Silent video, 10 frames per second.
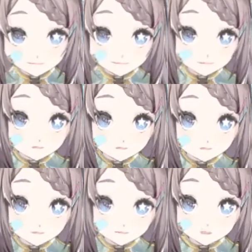The
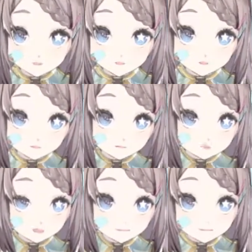command is not
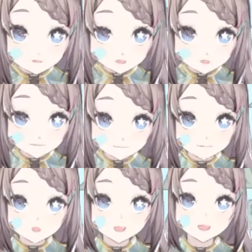found.
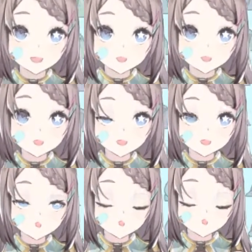
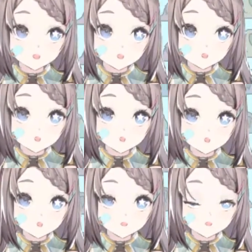So,
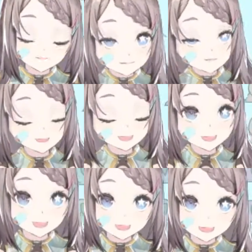
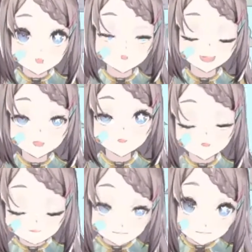well,
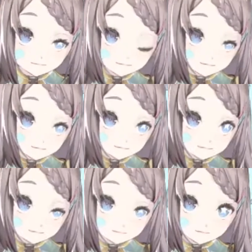I'm not gonna
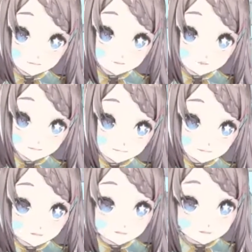bother with setting that
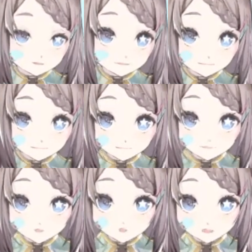up, but
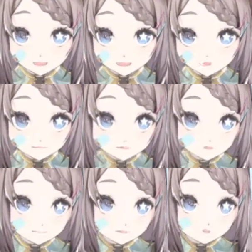now let me
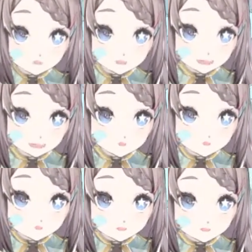shut
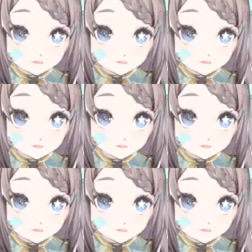down.